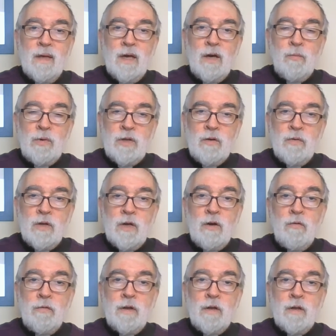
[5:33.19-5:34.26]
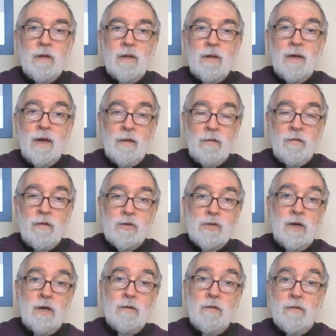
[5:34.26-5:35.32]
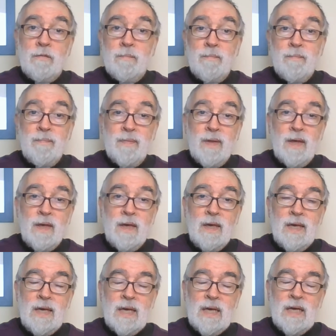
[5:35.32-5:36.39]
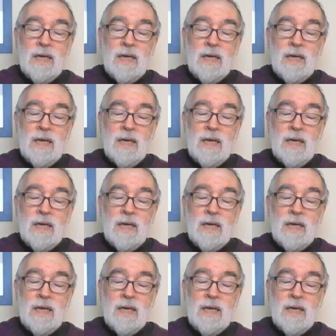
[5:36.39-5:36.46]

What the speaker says: And we do know that at St Chad's, he